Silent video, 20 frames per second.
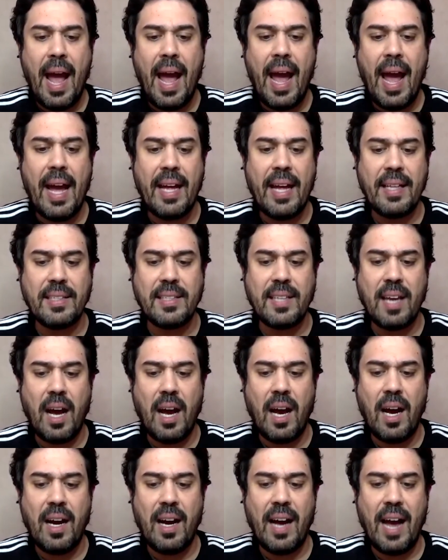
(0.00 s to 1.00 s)
And
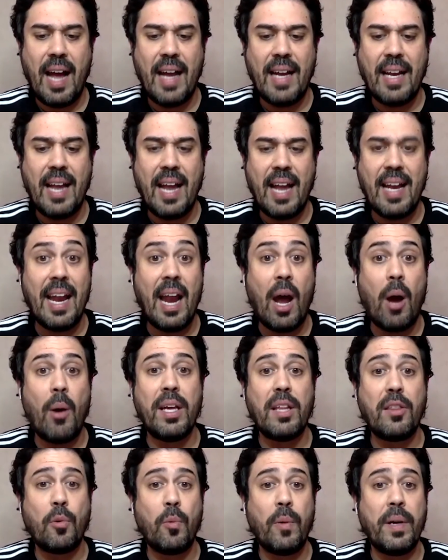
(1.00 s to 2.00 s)
and
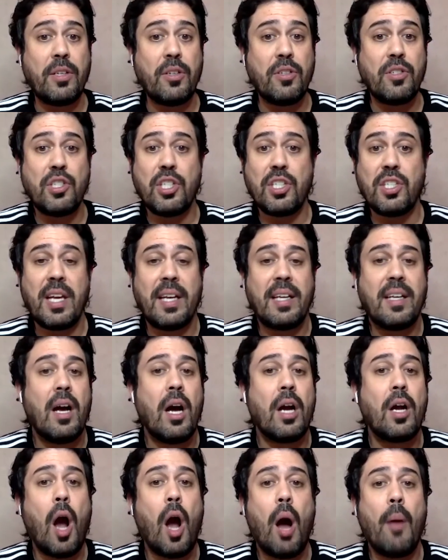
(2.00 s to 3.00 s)
now Ethan Winters just like
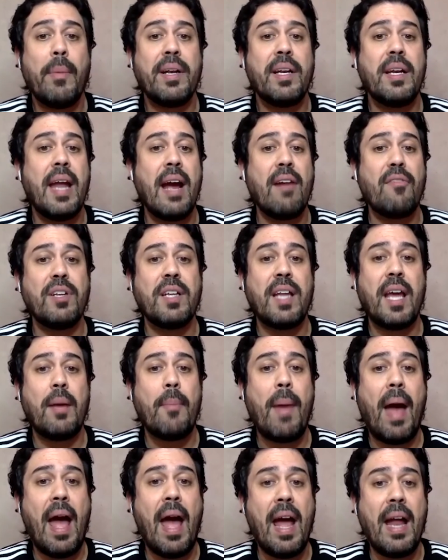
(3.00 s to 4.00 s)
a common
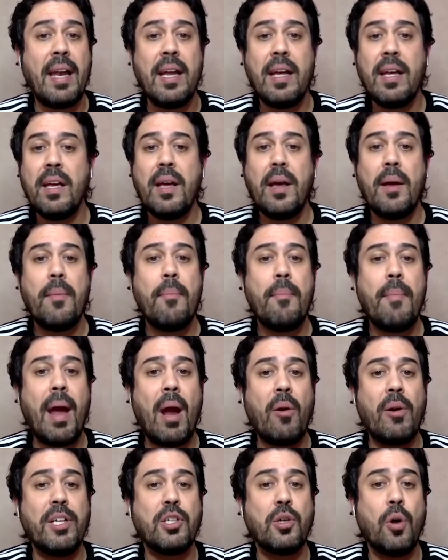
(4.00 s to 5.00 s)
everyday man,
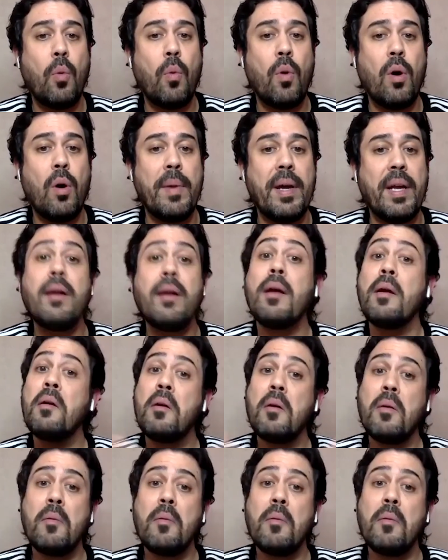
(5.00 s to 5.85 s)
married to a woman,